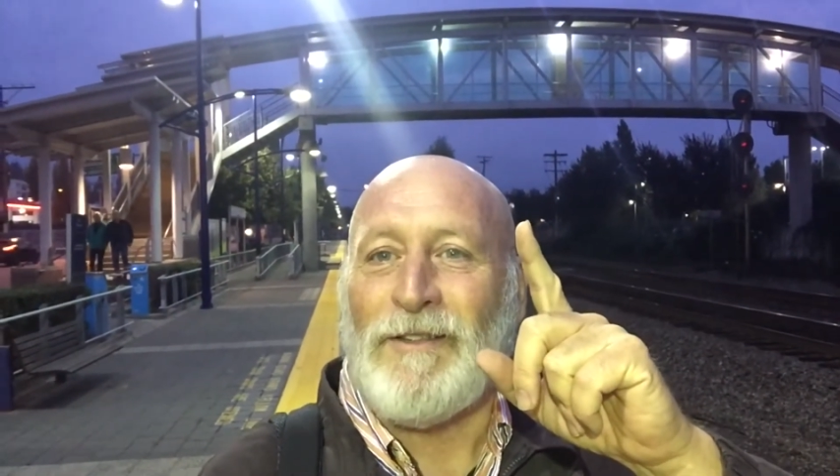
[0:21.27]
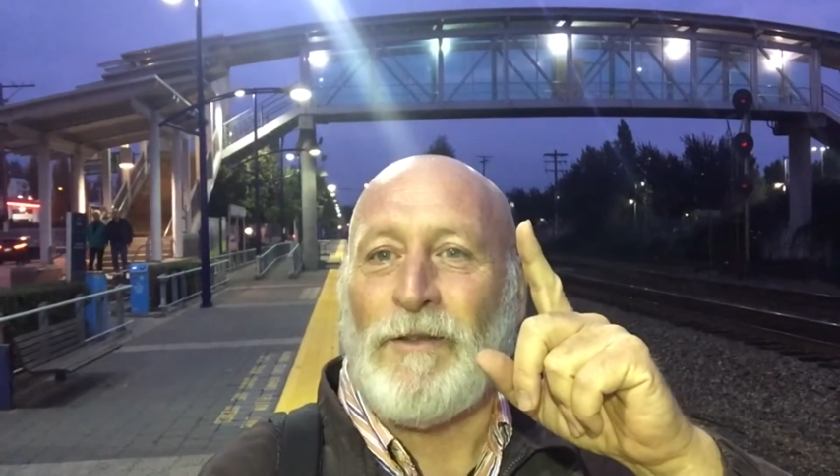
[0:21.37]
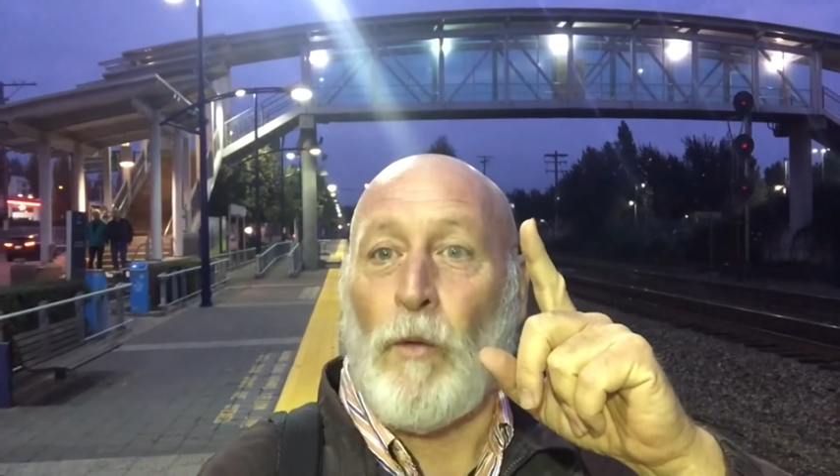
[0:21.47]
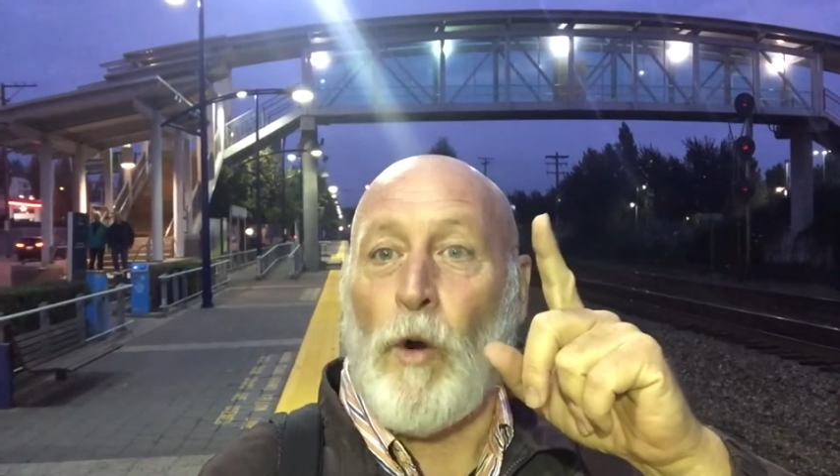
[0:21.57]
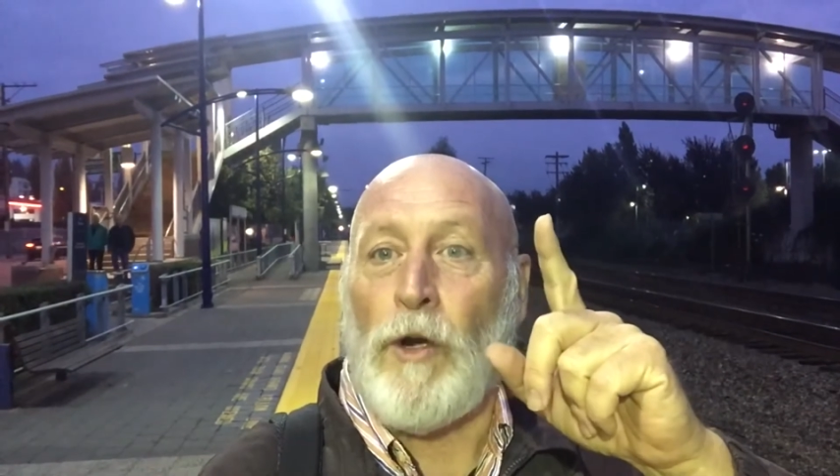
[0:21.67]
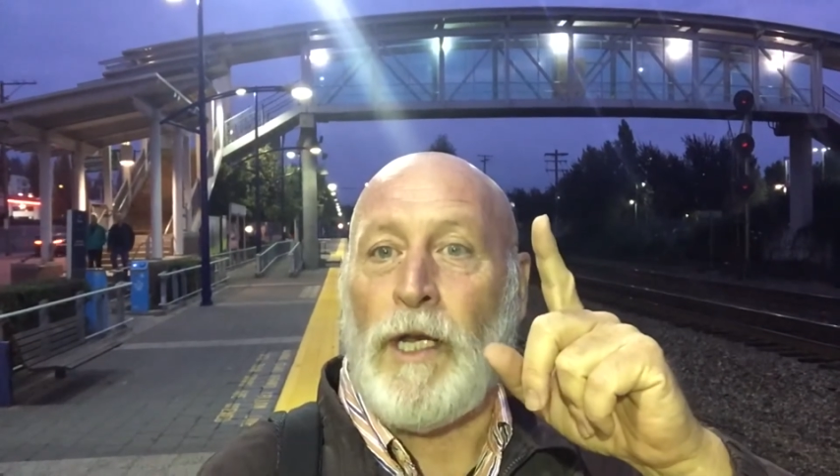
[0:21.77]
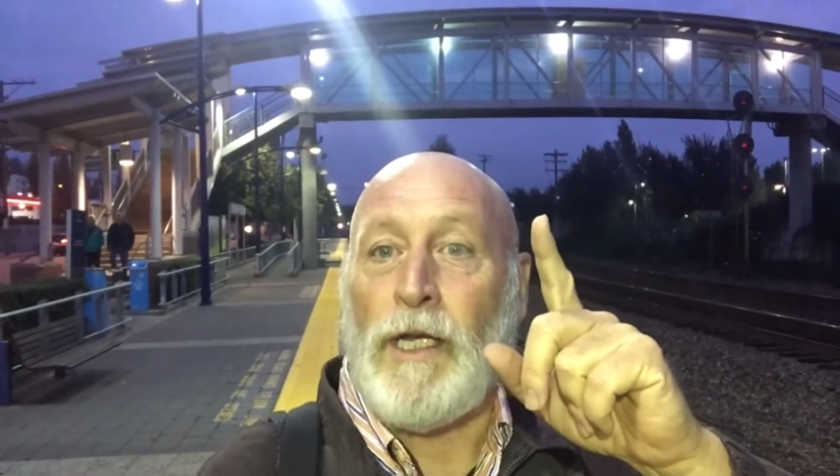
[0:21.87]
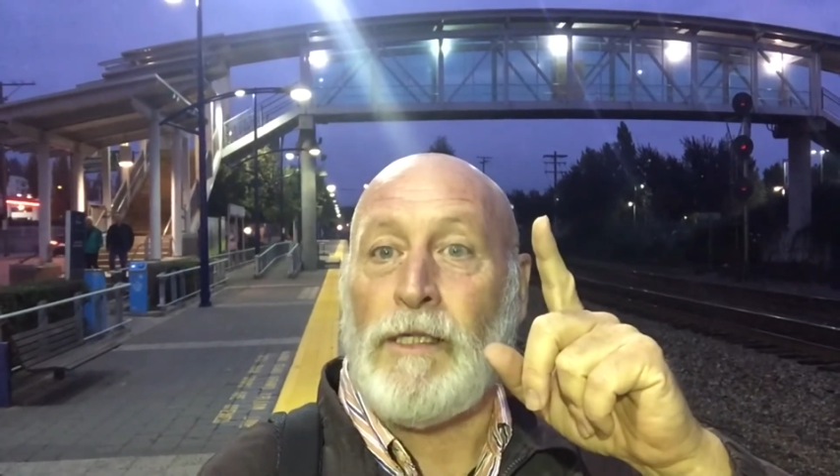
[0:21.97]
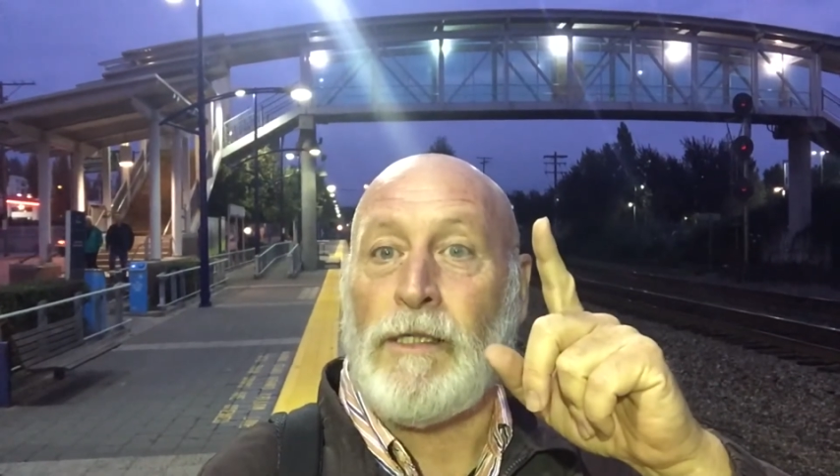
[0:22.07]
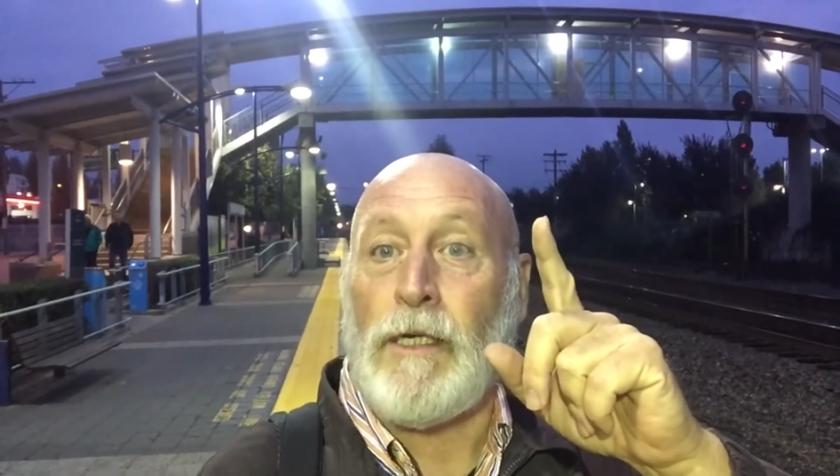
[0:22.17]
The word
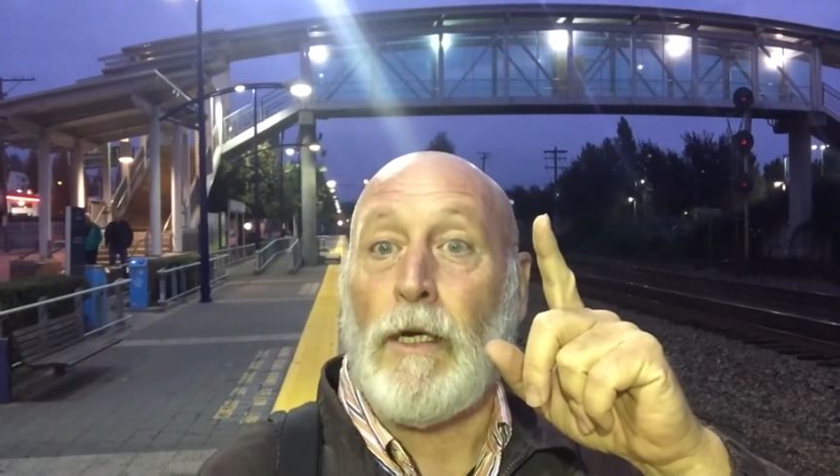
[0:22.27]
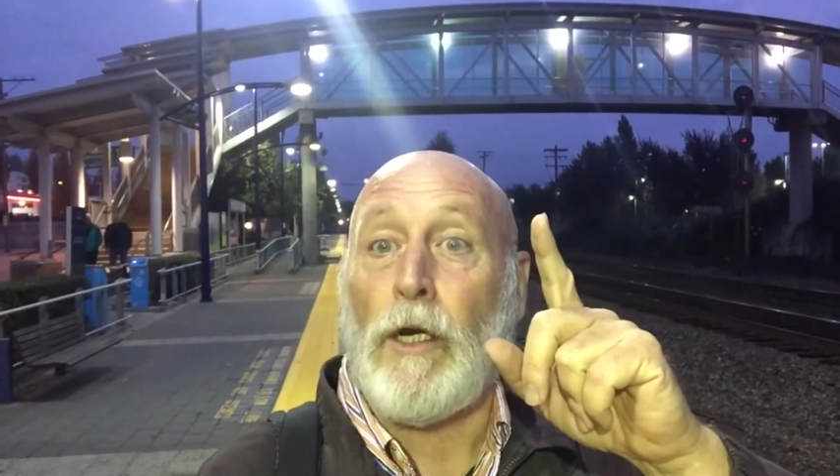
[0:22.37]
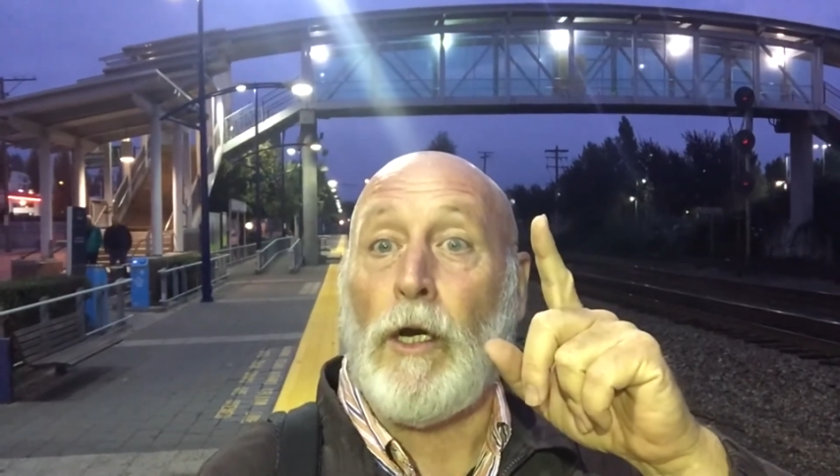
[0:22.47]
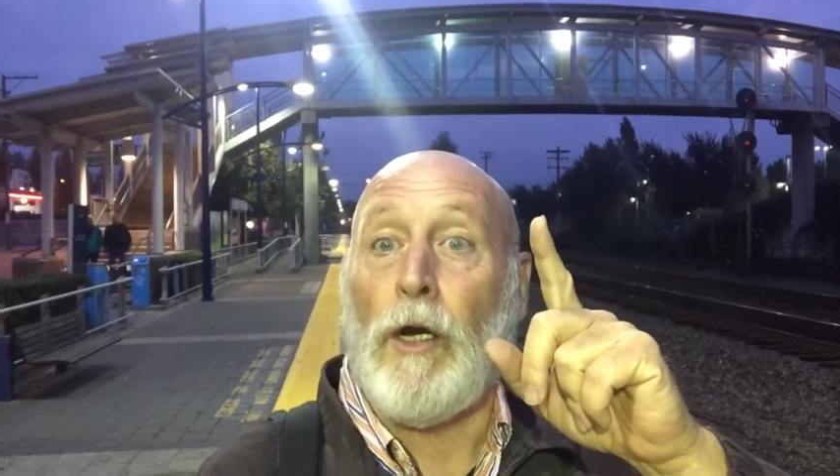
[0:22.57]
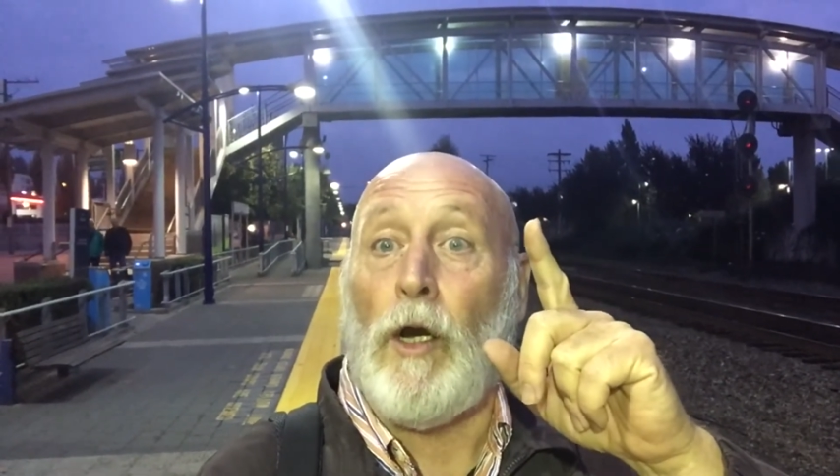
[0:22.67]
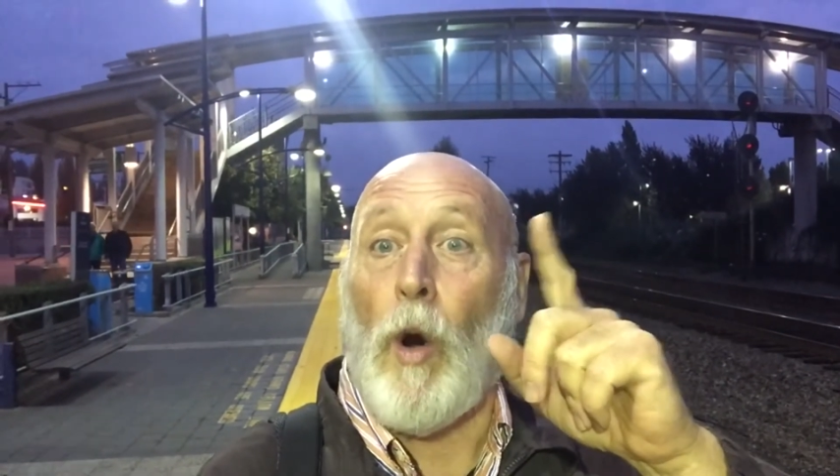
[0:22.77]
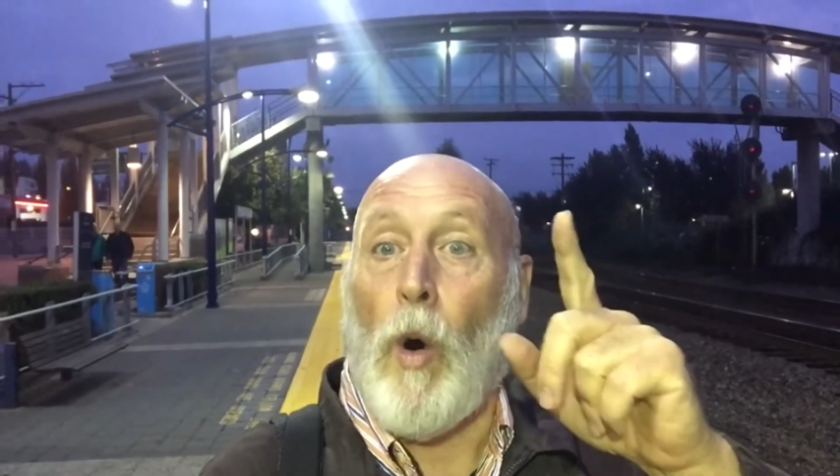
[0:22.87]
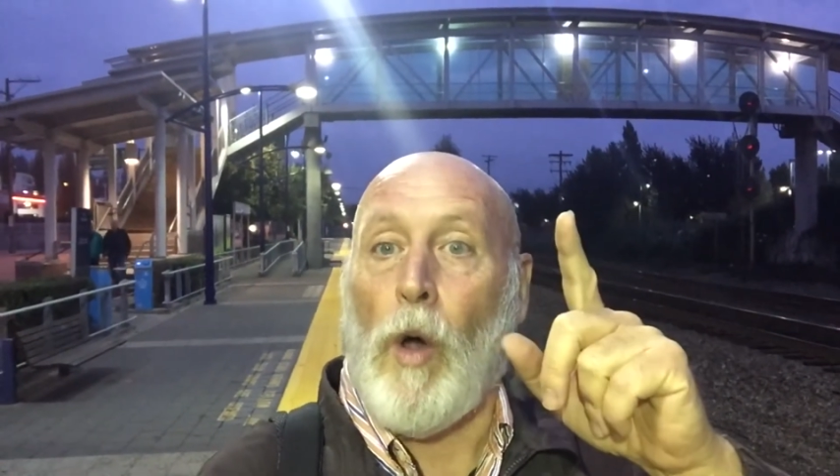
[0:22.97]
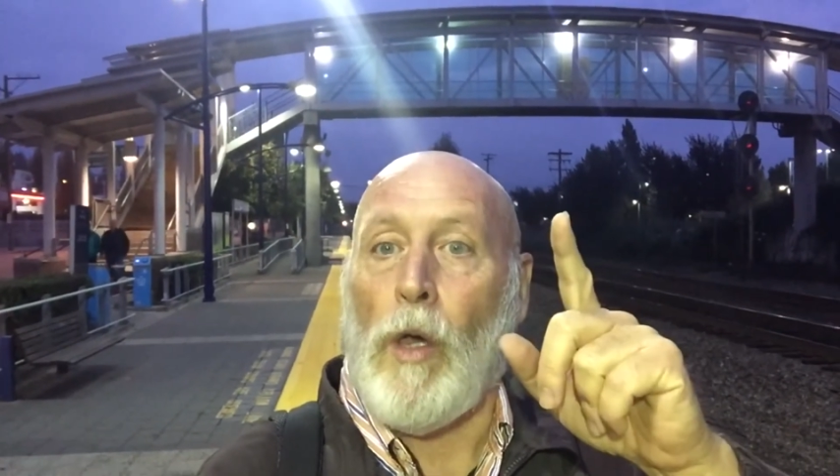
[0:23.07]
is goal.